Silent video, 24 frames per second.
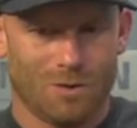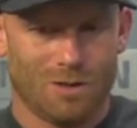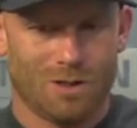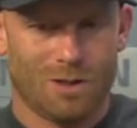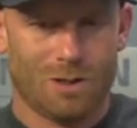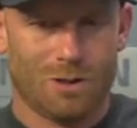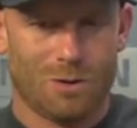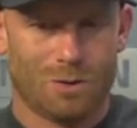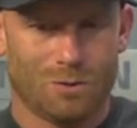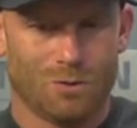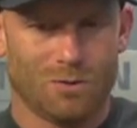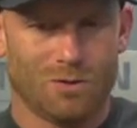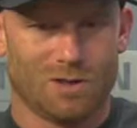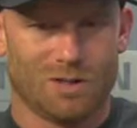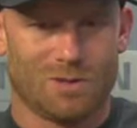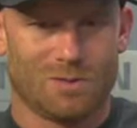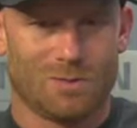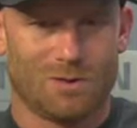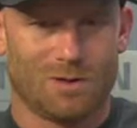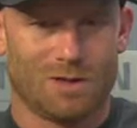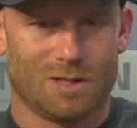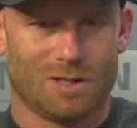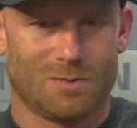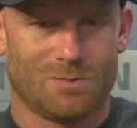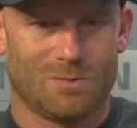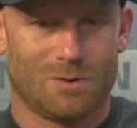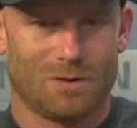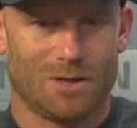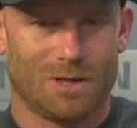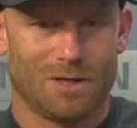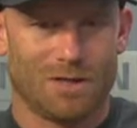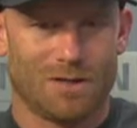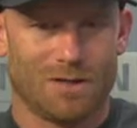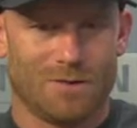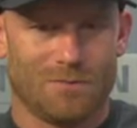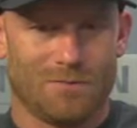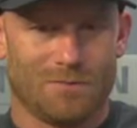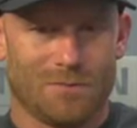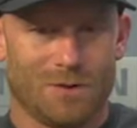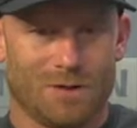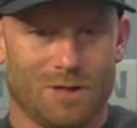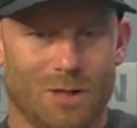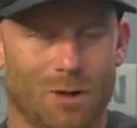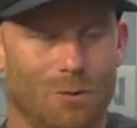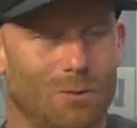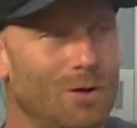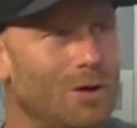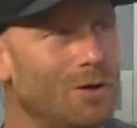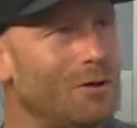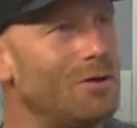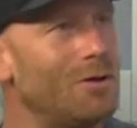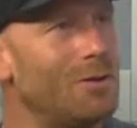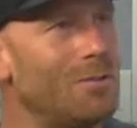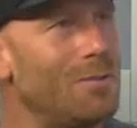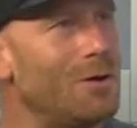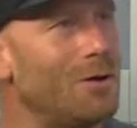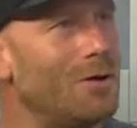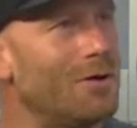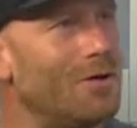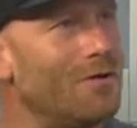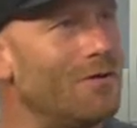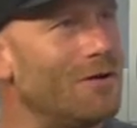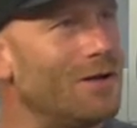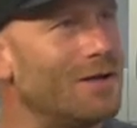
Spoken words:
cool experience. But like, you know, when you're in the middle of it,